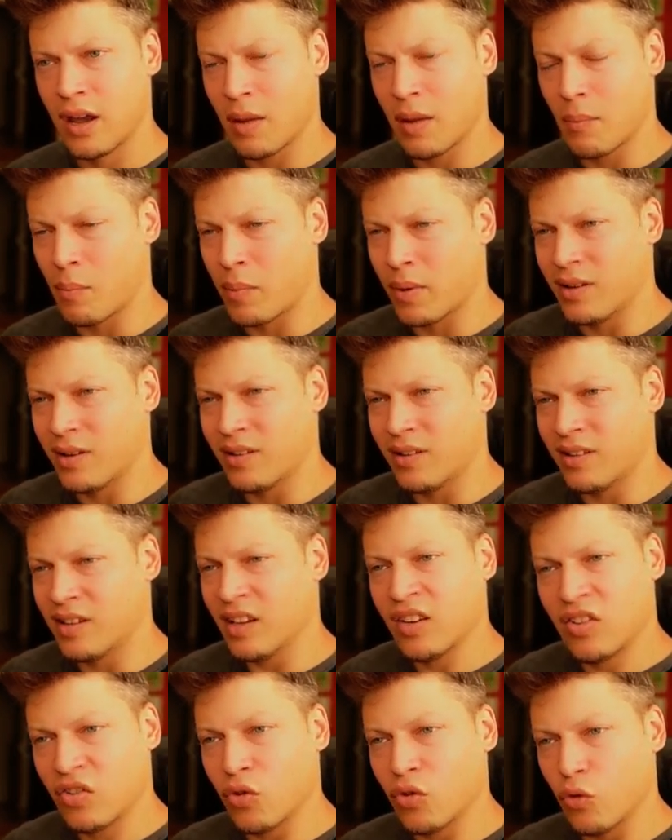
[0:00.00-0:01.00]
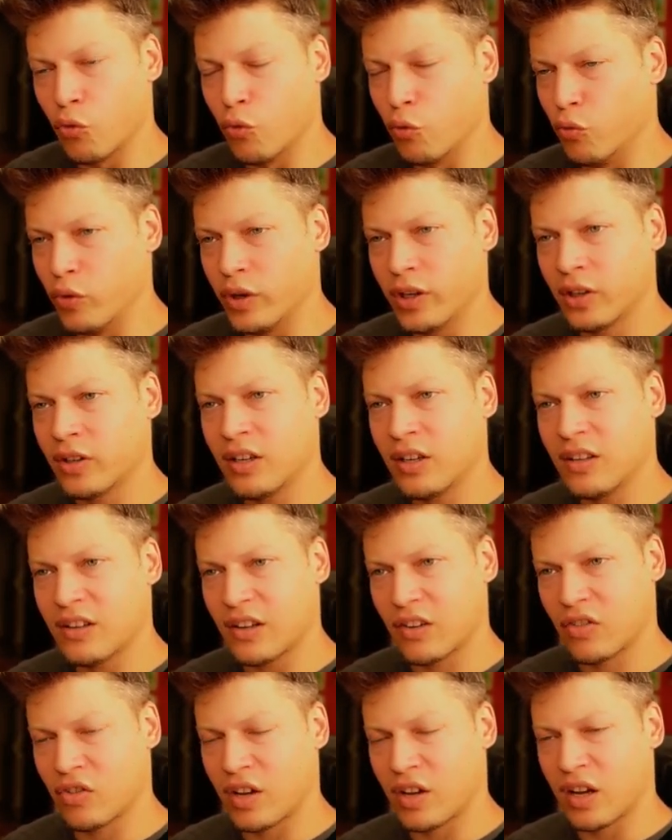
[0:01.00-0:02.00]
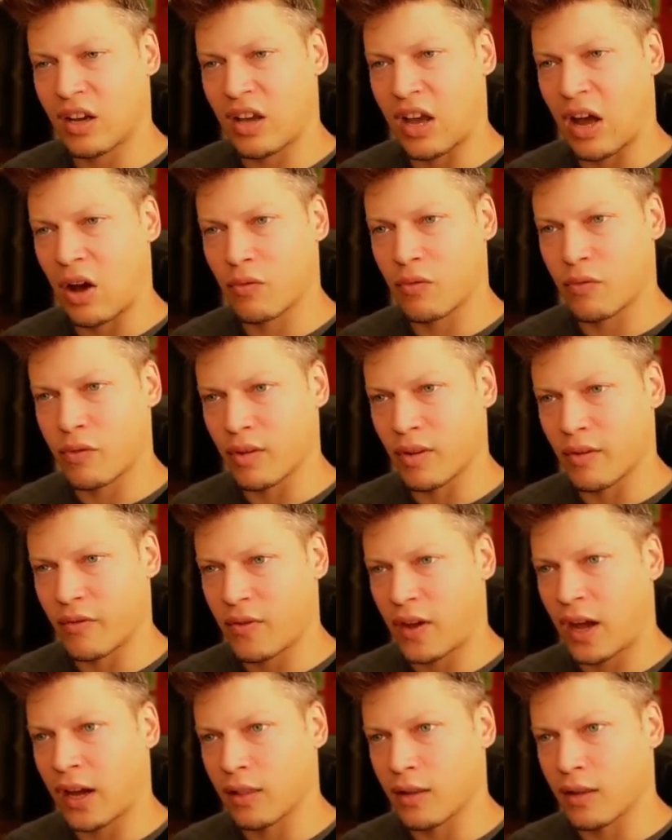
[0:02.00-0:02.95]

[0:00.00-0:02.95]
But this really doesn't account for the fact that